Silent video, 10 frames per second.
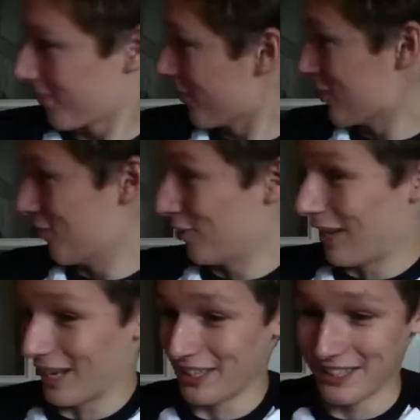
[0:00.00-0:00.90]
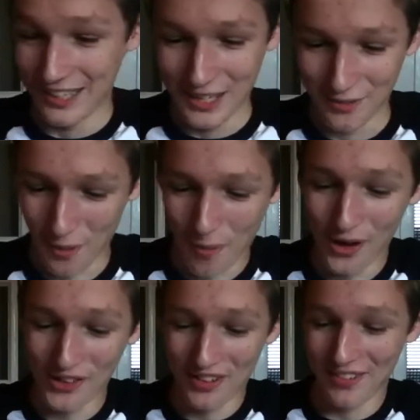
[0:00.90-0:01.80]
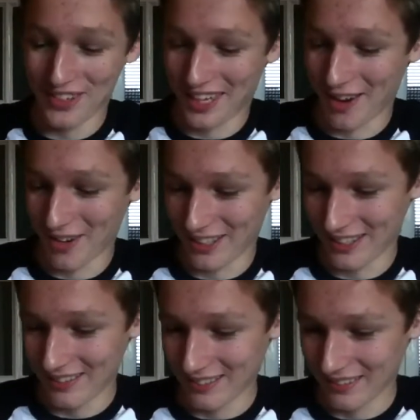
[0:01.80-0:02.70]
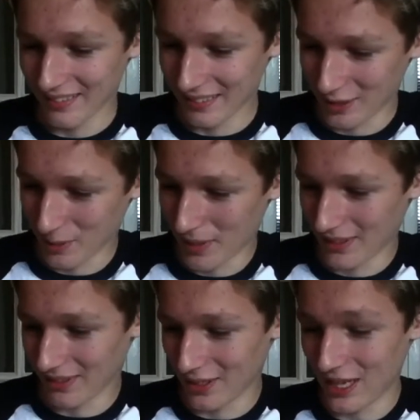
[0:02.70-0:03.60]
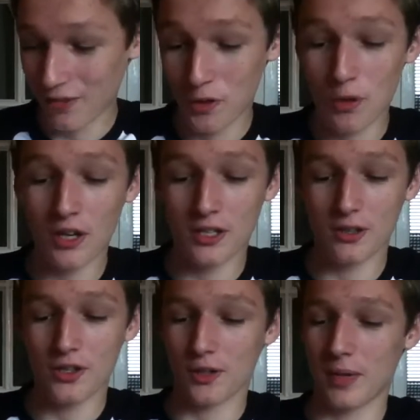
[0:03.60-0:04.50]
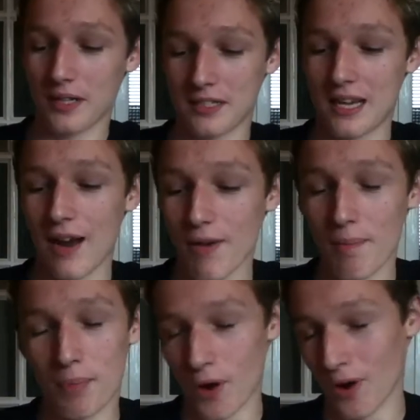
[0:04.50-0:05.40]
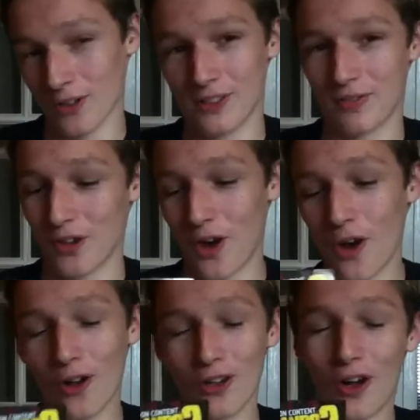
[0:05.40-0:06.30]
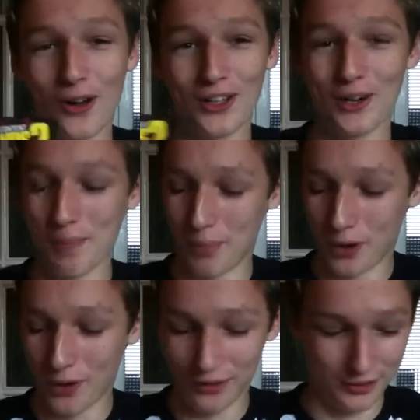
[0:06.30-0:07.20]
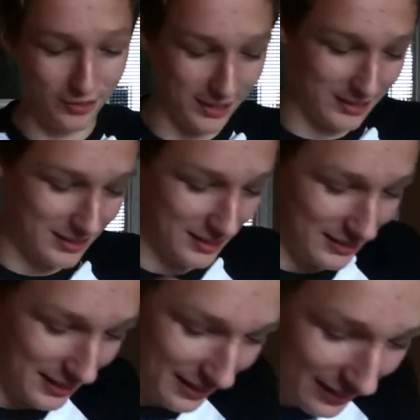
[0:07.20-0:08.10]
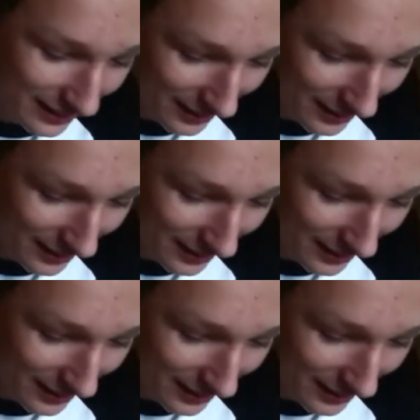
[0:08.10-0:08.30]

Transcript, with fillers: There's a fly. For one of every character, you can make, if you wanted to, you can make the siren bald for all, all your bald fantasies there.